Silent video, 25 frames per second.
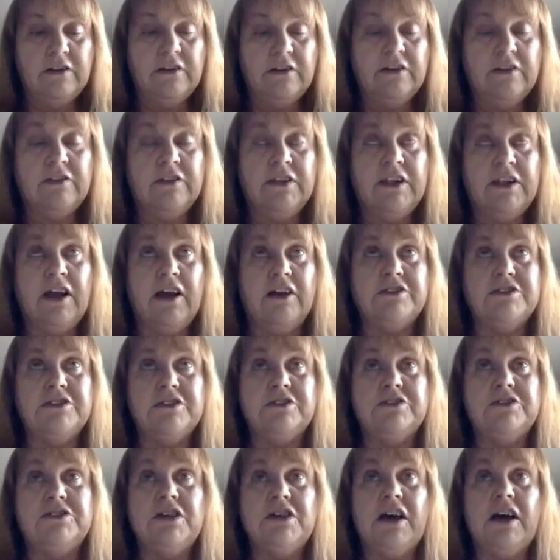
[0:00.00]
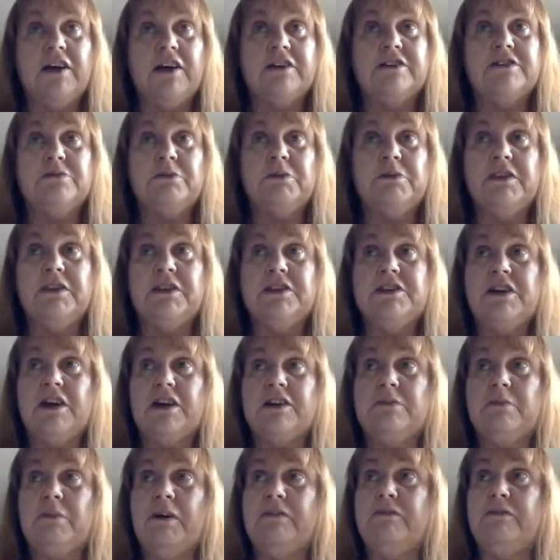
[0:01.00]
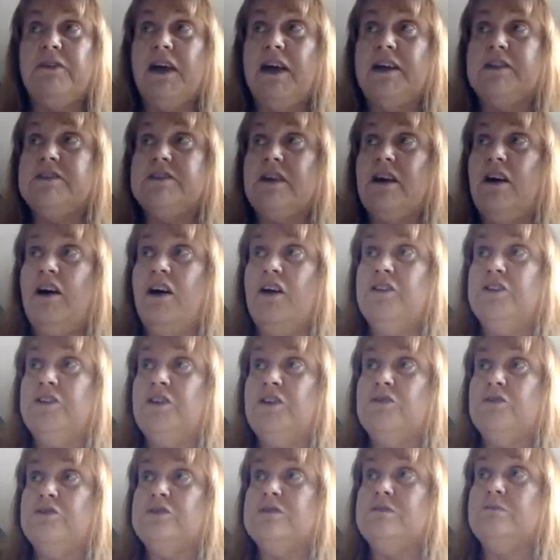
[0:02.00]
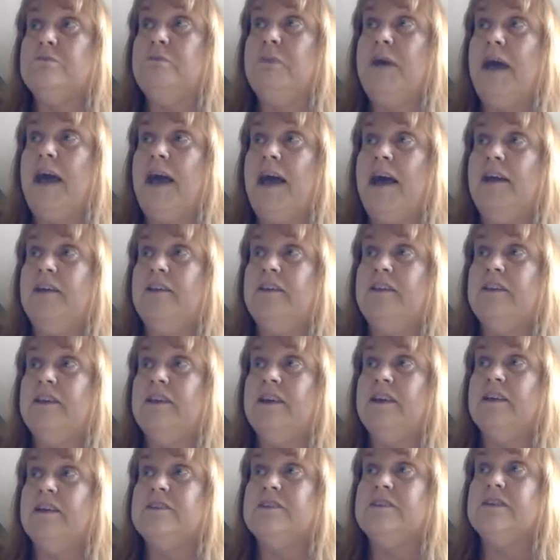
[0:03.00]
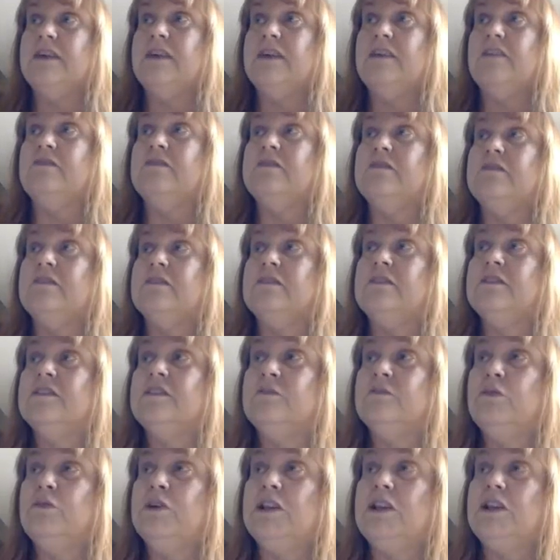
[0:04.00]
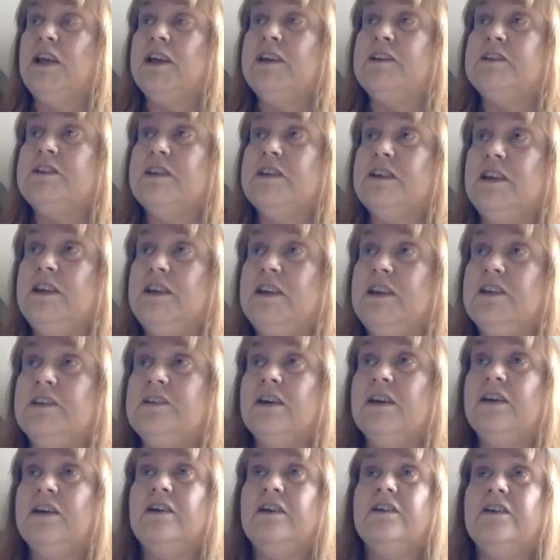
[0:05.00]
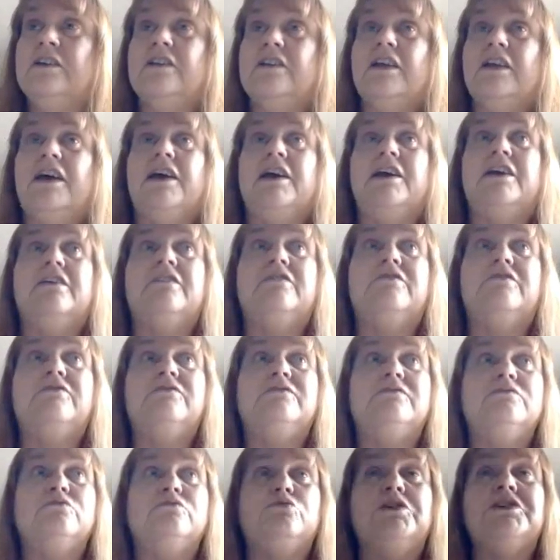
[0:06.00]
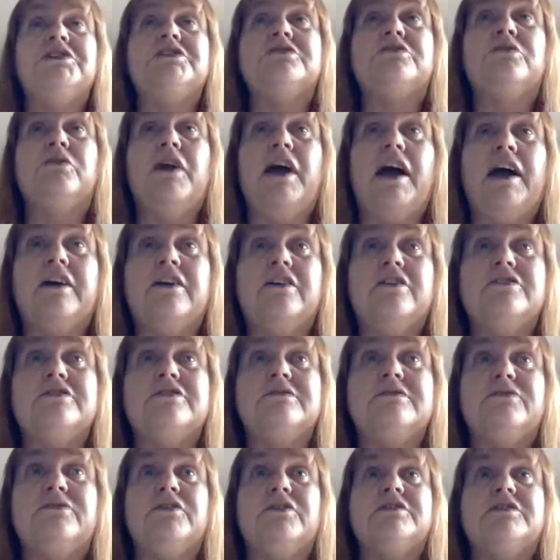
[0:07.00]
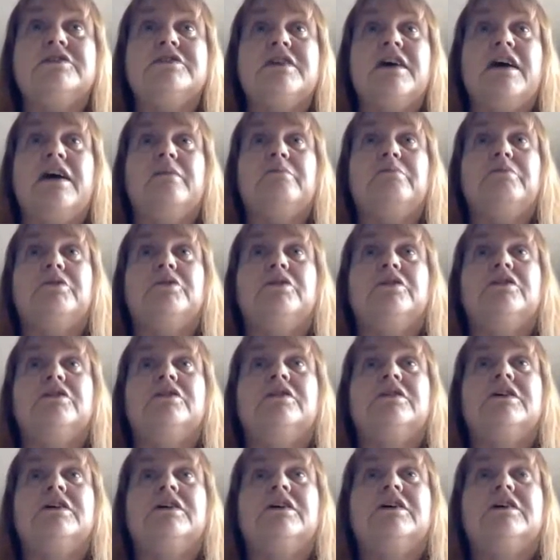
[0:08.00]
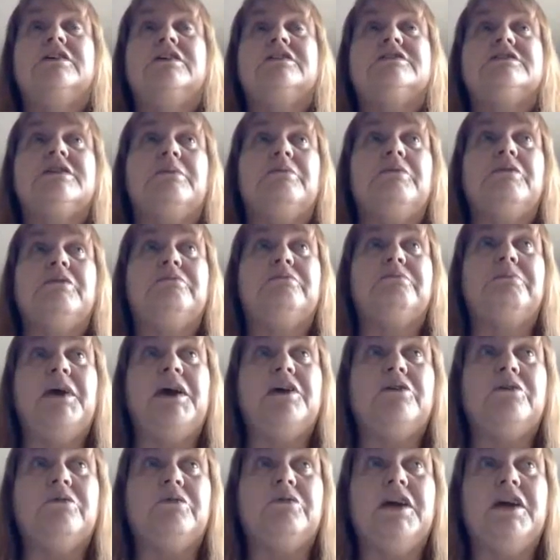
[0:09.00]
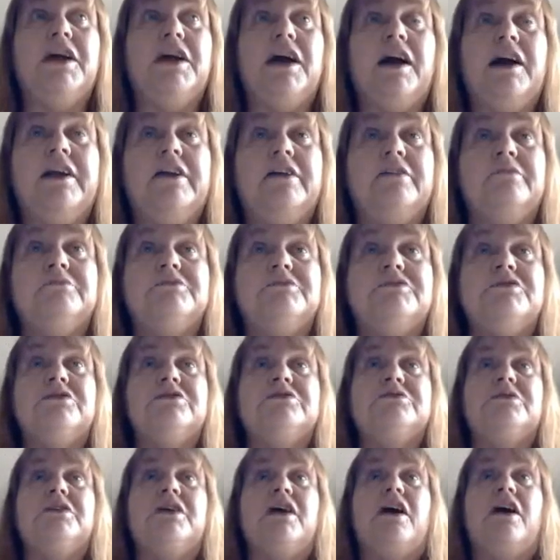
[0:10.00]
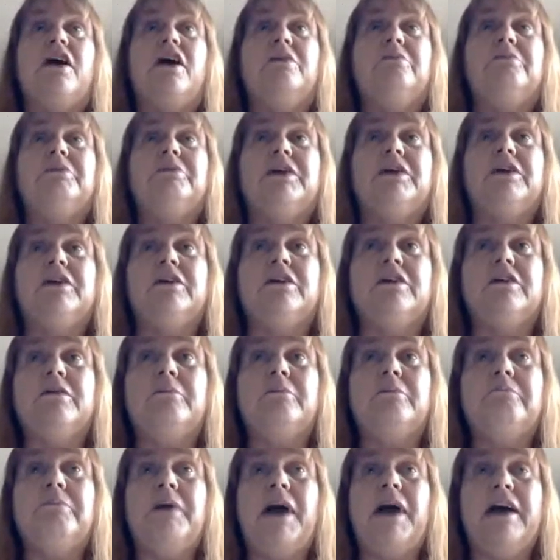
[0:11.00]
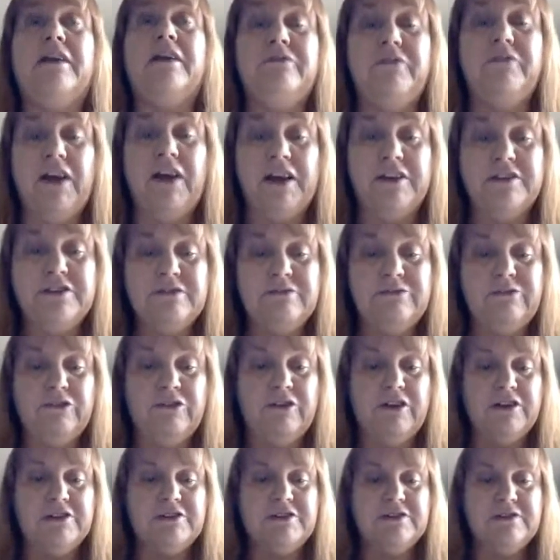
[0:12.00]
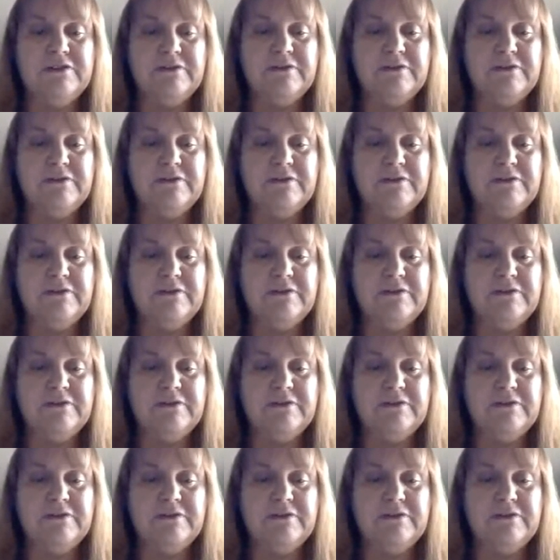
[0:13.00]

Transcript: They also when they talked about fats, all those bad things that we like to eat, like Ritz crackers, for example, some of bakery items, those would all be bad fats for us.